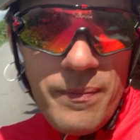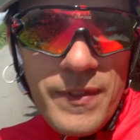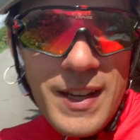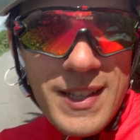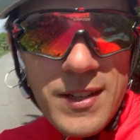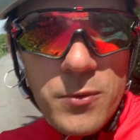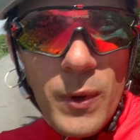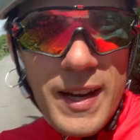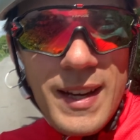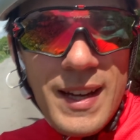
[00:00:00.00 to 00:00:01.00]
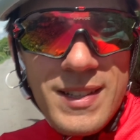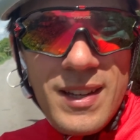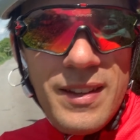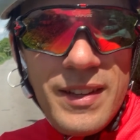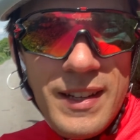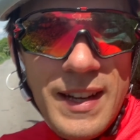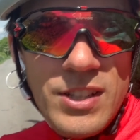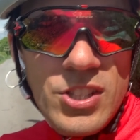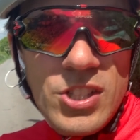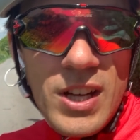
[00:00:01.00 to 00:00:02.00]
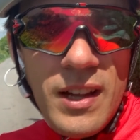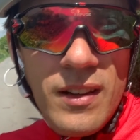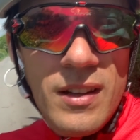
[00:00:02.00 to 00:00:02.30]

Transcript: They taste way nicer than an energy gel.